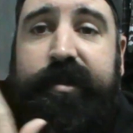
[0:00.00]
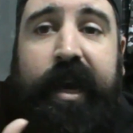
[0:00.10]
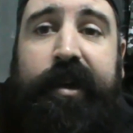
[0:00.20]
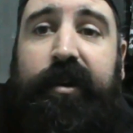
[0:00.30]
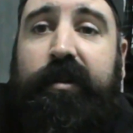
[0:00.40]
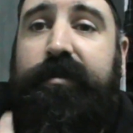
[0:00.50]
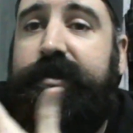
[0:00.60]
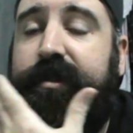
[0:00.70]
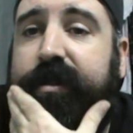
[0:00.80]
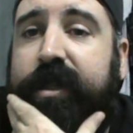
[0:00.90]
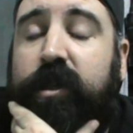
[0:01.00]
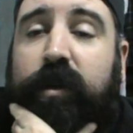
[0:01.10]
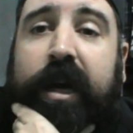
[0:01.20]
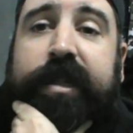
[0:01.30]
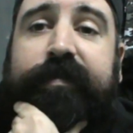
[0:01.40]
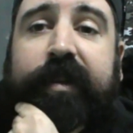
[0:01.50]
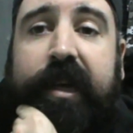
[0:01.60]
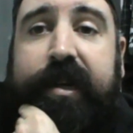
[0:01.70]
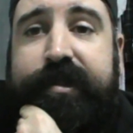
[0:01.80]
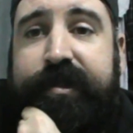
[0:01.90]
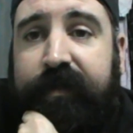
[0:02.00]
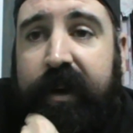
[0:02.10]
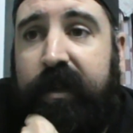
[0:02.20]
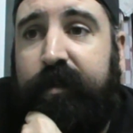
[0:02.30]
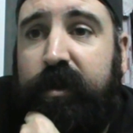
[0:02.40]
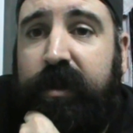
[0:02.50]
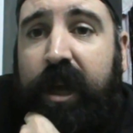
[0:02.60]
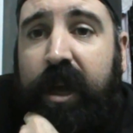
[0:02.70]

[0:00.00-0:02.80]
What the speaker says: adults, there's all kinds of classes available.